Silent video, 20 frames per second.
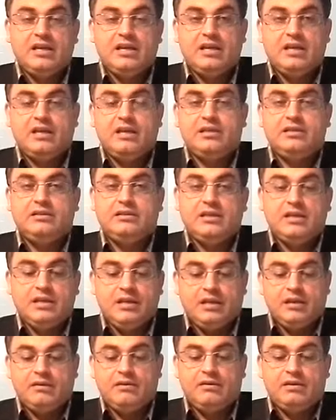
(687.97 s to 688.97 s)
and
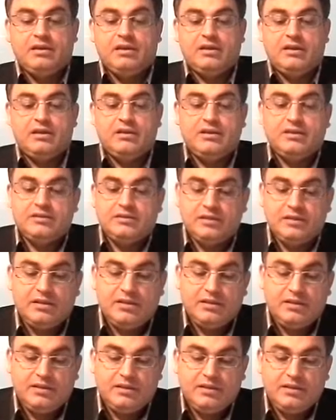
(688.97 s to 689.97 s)

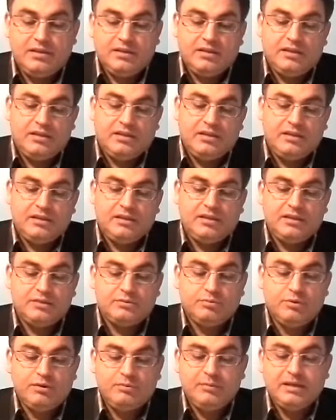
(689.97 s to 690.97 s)

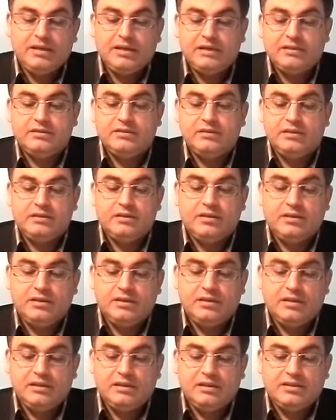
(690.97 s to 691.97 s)
this will make it
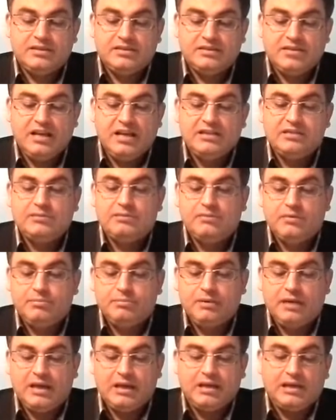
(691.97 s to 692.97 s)
the size of the
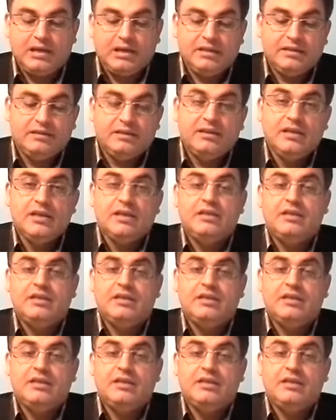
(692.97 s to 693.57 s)
block and